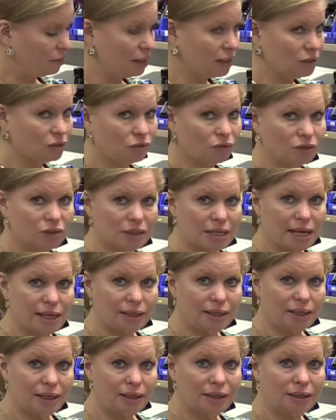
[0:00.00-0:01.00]
these are for
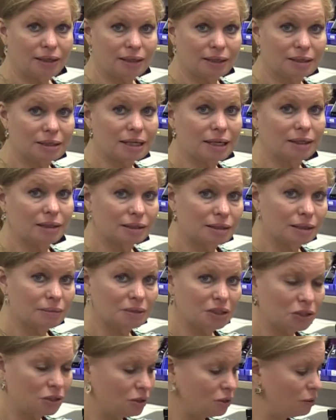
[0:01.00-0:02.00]
xylene and xylene
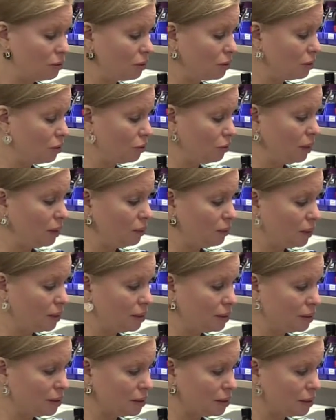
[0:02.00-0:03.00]
substitute, the green
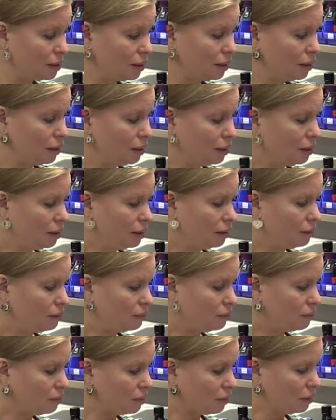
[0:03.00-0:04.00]
ones,
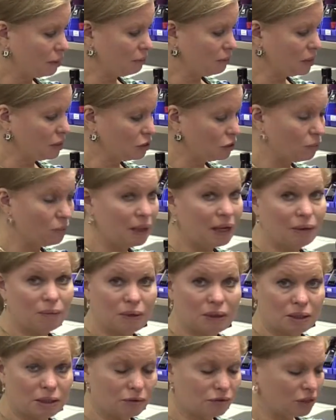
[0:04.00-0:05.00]
um, because they're made
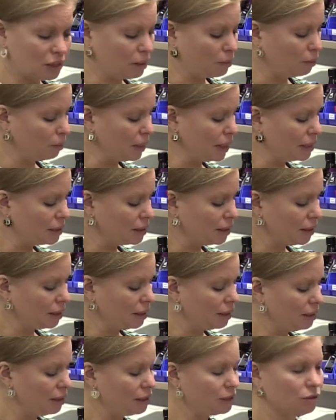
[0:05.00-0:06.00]
with a different type of plastic,
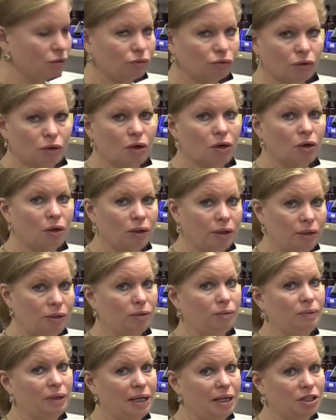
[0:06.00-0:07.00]
and these are for all
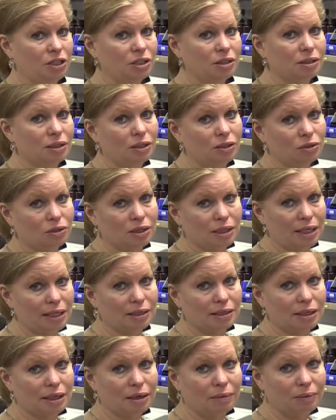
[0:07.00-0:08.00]
other reagents in your
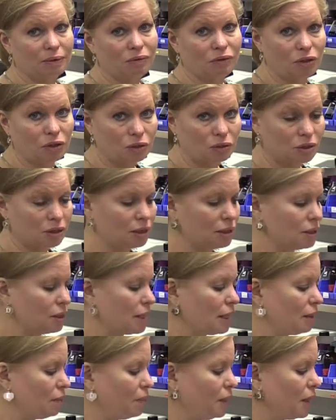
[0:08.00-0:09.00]
stain setup if you use this
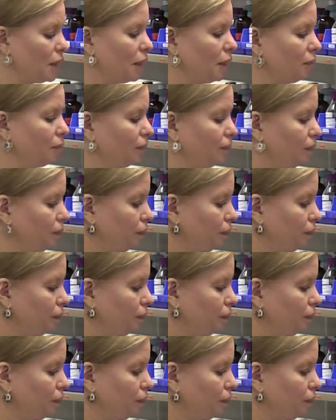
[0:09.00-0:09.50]
style bucket.